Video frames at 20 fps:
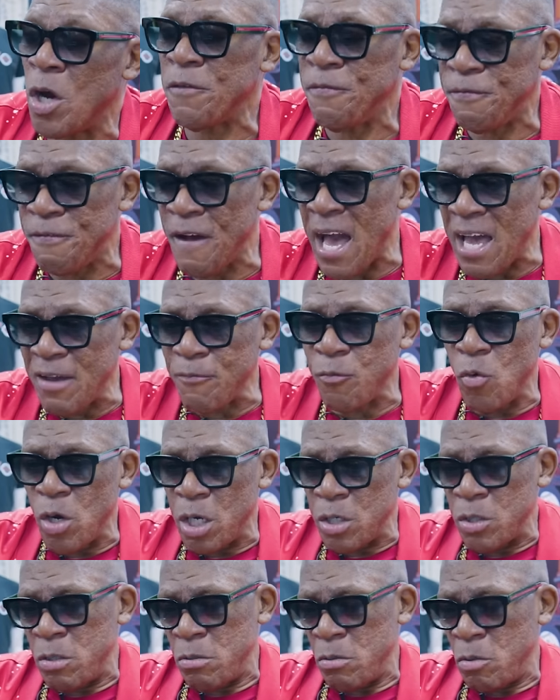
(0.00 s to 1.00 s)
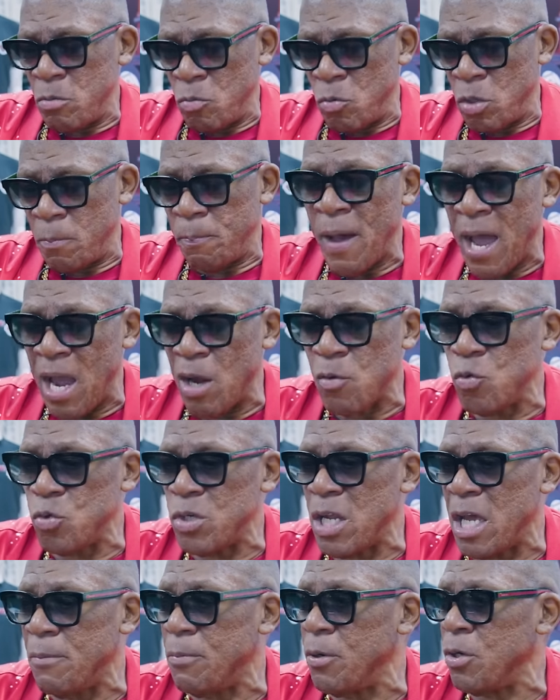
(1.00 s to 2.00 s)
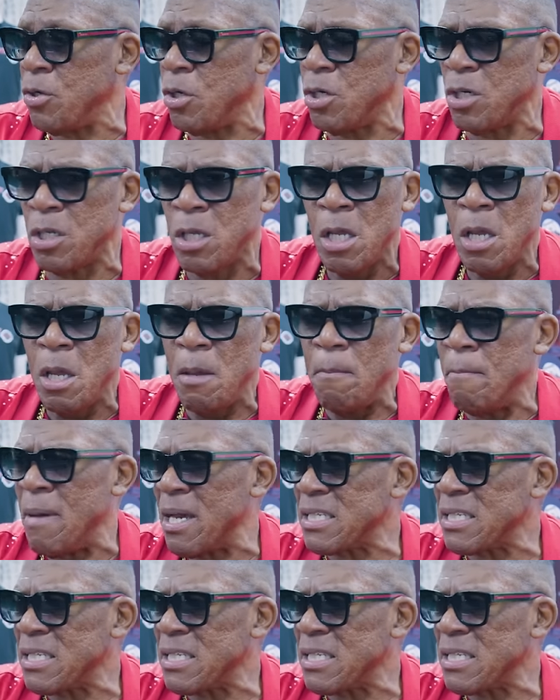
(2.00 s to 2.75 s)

one five one, well, Piru neighborhood,